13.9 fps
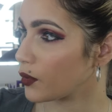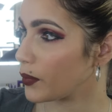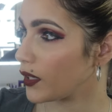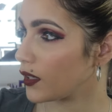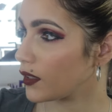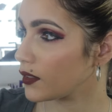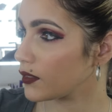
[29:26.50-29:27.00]
little
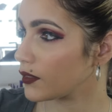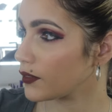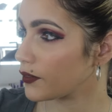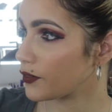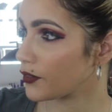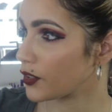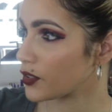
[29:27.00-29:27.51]
bit
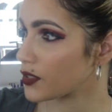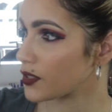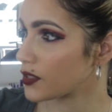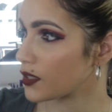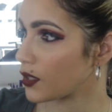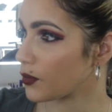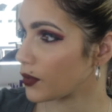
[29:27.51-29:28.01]
first
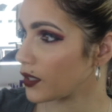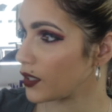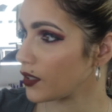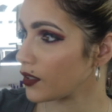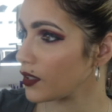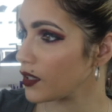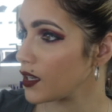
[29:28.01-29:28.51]
up
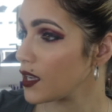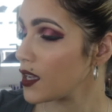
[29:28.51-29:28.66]
here